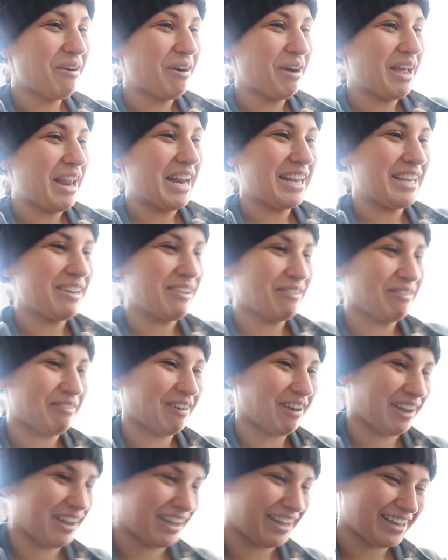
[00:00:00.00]
What do you
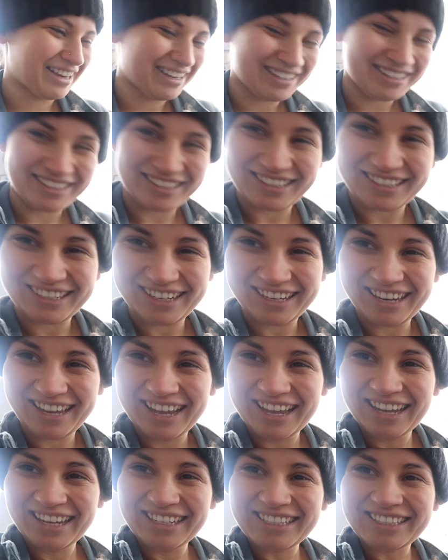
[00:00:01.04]
watch?
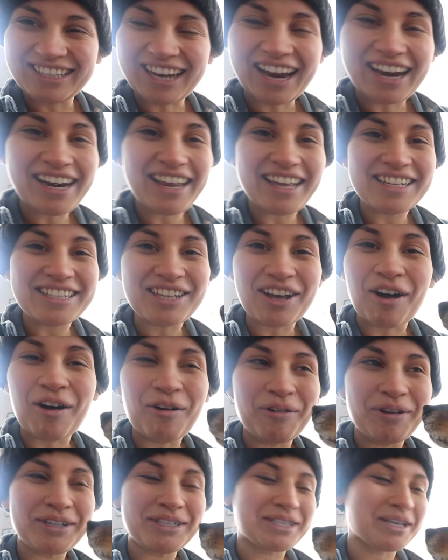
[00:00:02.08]
Shady is
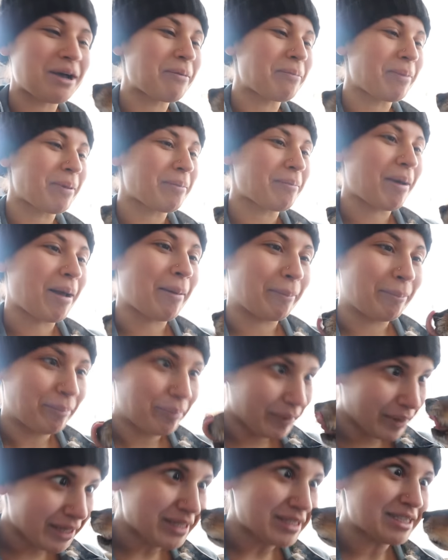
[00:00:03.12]
always up in my
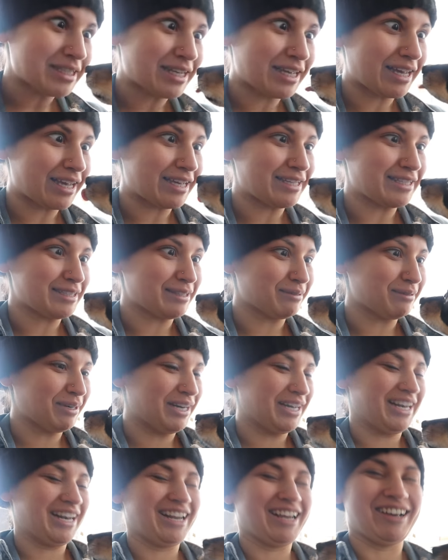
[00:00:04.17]
business.
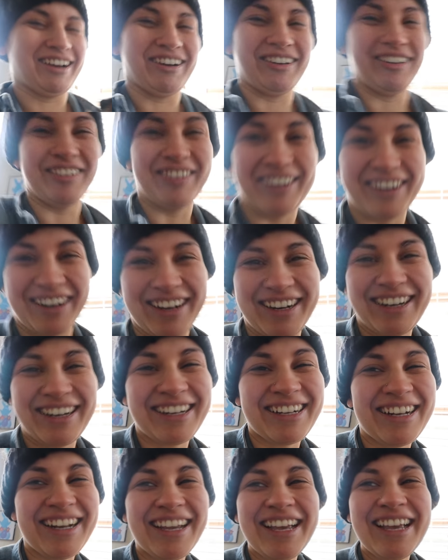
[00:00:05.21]
What do you
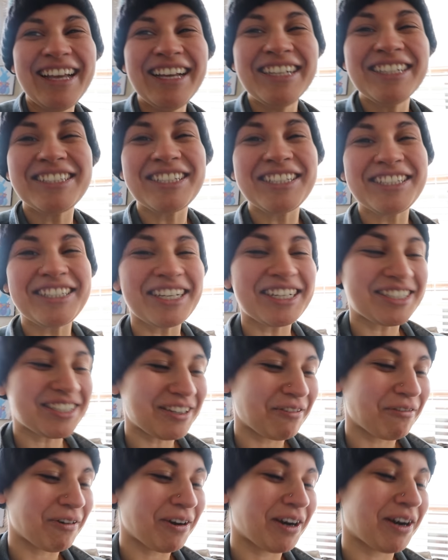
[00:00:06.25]
watch? She's such
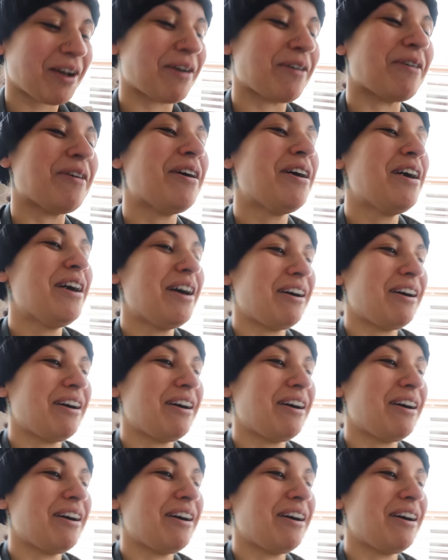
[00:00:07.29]
a weirdo.